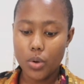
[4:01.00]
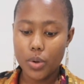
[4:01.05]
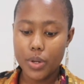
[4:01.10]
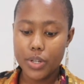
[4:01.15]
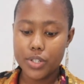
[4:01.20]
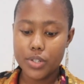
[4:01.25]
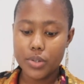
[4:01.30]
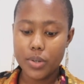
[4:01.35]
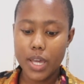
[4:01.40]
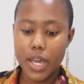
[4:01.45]

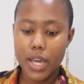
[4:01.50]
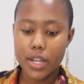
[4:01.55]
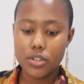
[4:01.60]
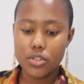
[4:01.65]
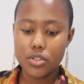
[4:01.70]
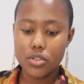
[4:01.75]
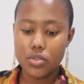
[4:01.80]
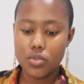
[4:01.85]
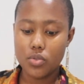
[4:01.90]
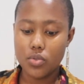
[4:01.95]
going to
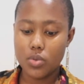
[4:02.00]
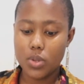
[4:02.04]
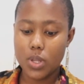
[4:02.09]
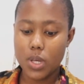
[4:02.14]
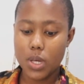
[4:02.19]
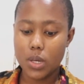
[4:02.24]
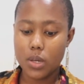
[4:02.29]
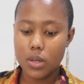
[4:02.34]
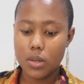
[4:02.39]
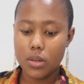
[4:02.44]
get to
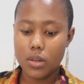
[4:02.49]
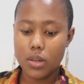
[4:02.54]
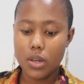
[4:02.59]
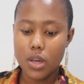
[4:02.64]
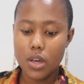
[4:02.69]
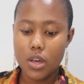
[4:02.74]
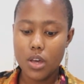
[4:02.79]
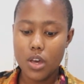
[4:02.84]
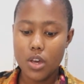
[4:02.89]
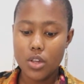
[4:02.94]
the,
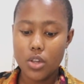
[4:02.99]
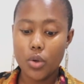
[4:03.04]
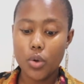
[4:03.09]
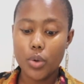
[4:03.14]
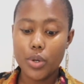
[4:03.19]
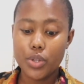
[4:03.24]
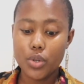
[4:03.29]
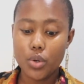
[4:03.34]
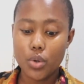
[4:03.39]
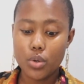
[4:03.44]
you're
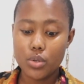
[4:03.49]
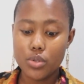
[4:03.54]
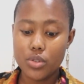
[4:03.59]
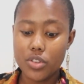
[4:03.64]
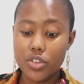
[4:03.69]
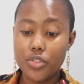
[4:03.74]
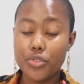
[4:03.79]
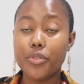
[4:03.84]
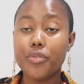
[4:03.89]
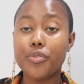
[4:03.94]
going to go
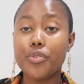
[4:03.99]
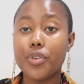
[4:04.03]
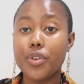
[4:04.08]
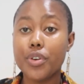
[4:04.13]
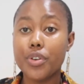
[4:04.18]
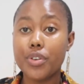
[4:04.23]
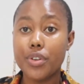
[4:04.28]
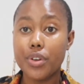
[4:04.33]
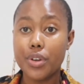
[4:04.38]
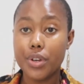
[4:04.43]
to the
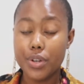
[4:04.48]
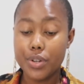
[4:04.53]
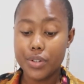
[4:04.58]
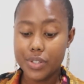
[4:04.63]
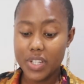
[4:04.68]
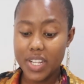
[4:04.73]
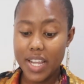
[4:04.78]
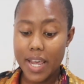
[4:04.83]
Refer and Earn